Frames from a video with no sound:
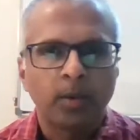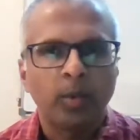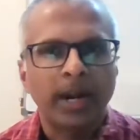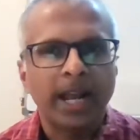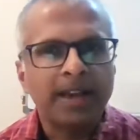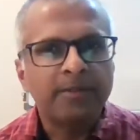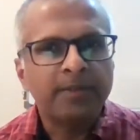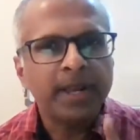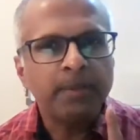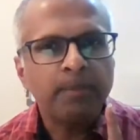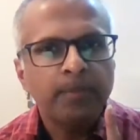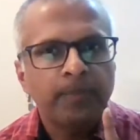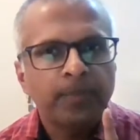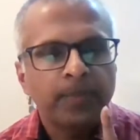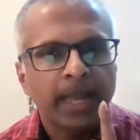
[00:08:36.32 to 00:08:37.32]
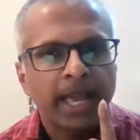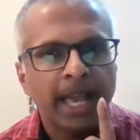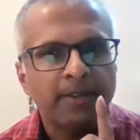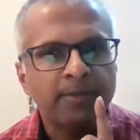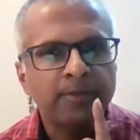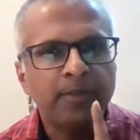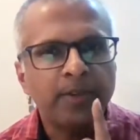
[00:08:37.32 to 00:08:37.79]
where
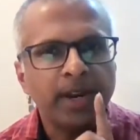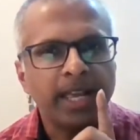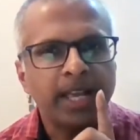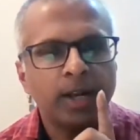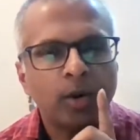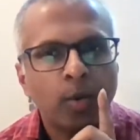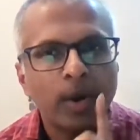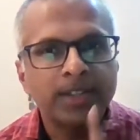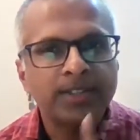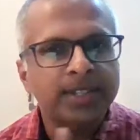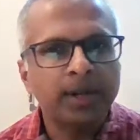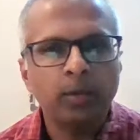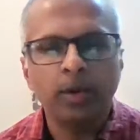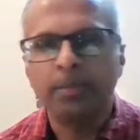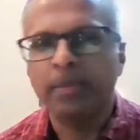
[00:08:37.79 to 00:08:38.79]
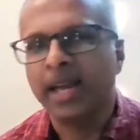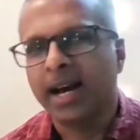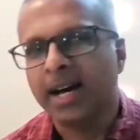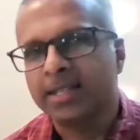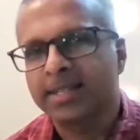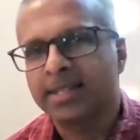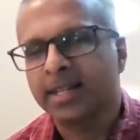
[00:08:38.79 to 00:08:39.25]
every question will be
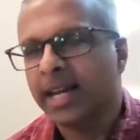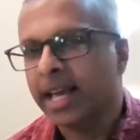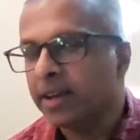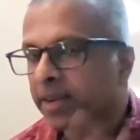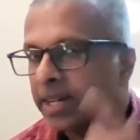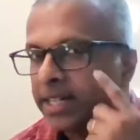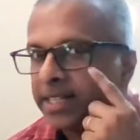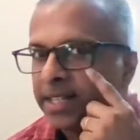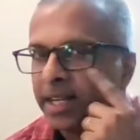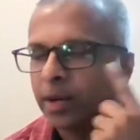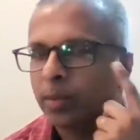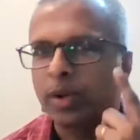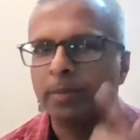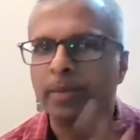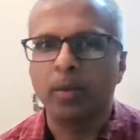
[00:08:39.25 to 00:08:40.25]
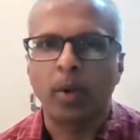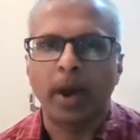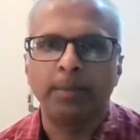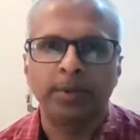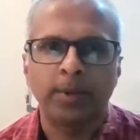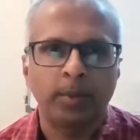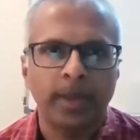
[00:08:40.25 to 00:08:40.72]
answered, every tear will be
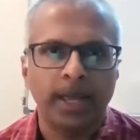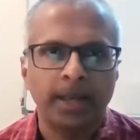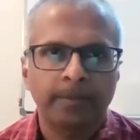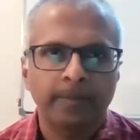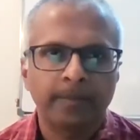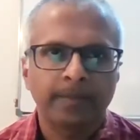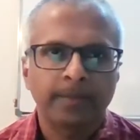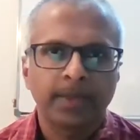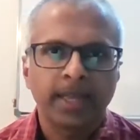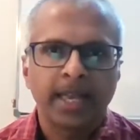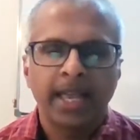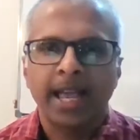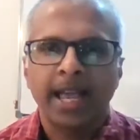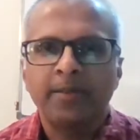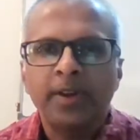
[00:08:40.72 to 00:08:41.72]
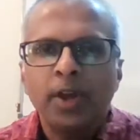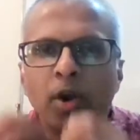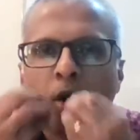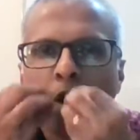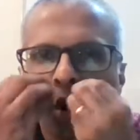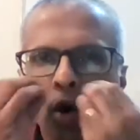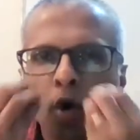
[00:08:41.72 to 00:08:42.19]
wiped away, every
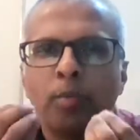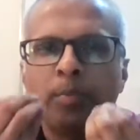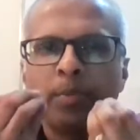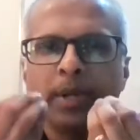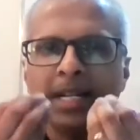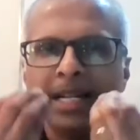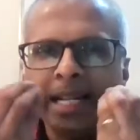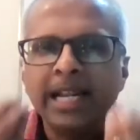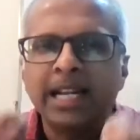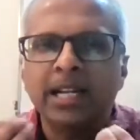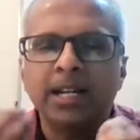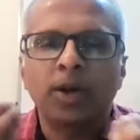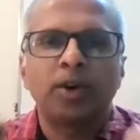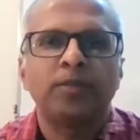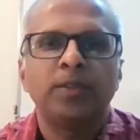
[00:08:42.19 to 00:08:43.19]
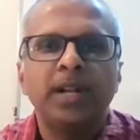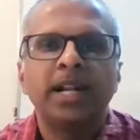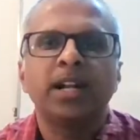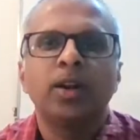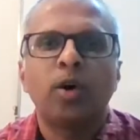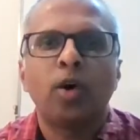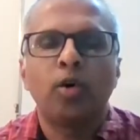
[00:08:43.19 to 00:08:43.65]
hope, little
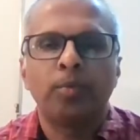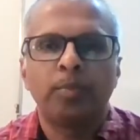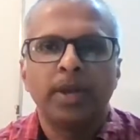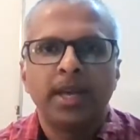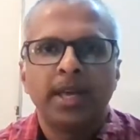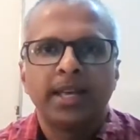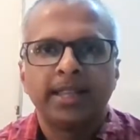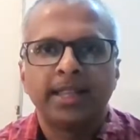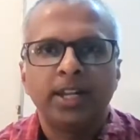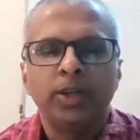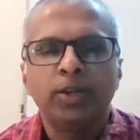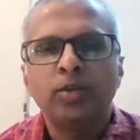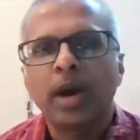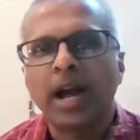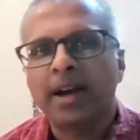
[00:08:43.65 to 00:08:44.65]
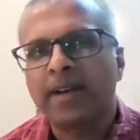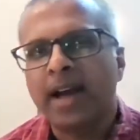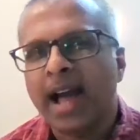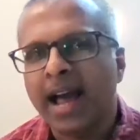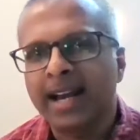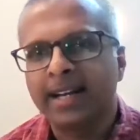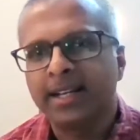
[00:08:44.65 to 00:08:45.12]
hope that you have
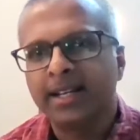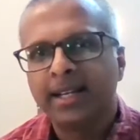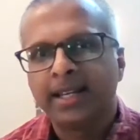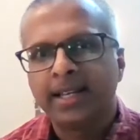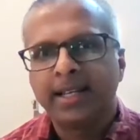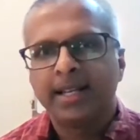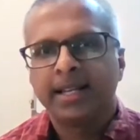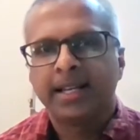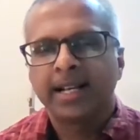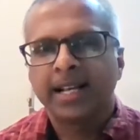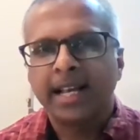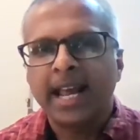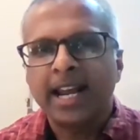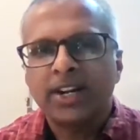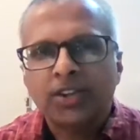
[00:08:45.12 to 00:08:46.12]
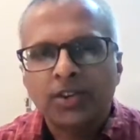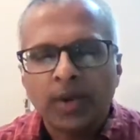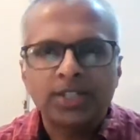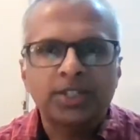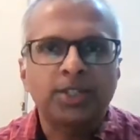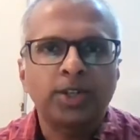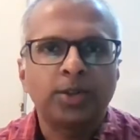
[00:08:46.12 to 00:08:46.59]
had
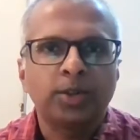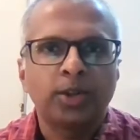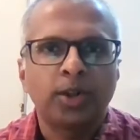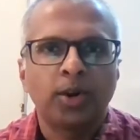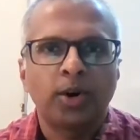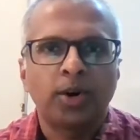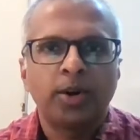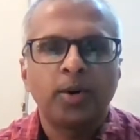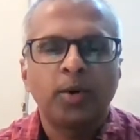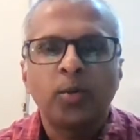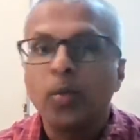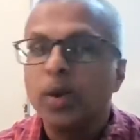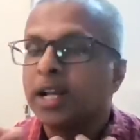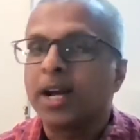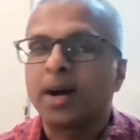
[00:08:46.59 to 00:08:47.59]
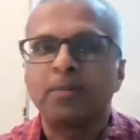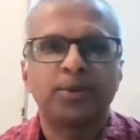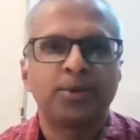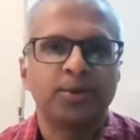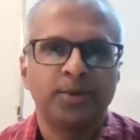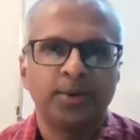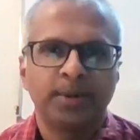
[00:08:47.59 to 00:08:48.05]
entrusted to the Lord will come
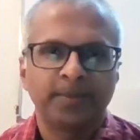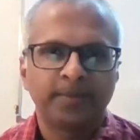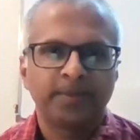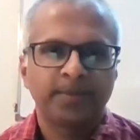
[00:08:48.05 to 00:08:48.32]
true.